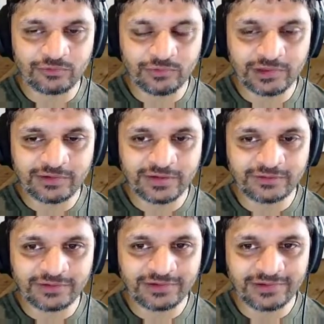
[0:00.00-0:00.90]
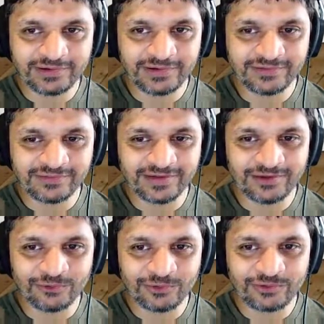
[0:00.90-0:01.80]
we're trying to turn
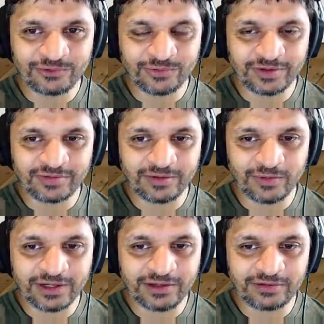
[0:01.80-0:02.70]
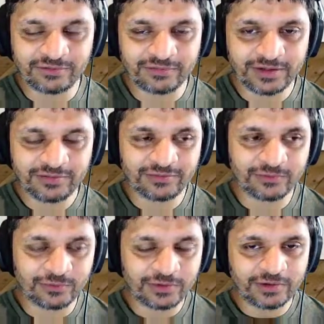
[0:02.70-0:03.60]
z0 to where z1 is, right?
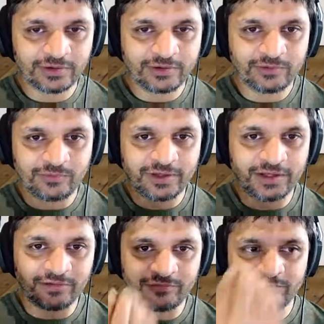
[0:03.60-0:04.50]
So we have